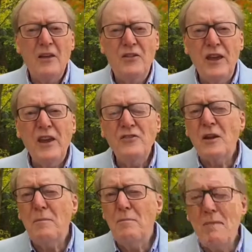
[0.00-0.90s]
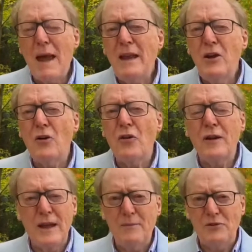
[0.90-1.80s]
These and many
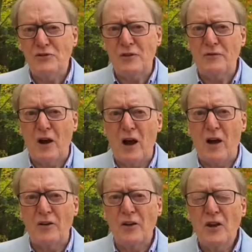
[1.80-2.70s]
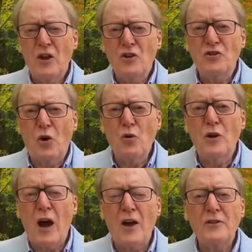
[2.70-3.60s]
other images of God show
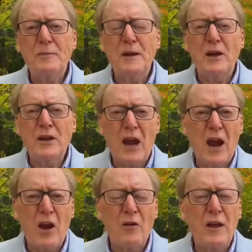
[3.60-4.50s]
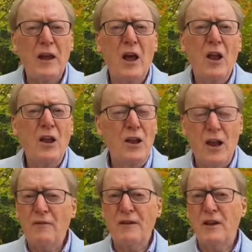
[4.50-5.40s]
God to be a caring,
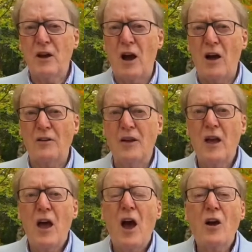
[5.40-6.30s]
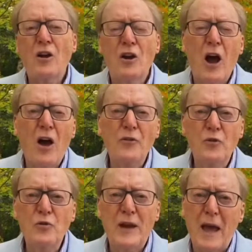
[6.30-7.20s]
loving God, a God
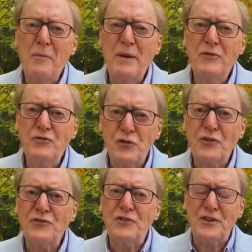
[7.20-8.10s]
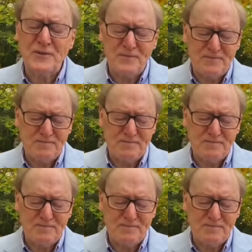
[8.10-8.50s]
who can be trusted.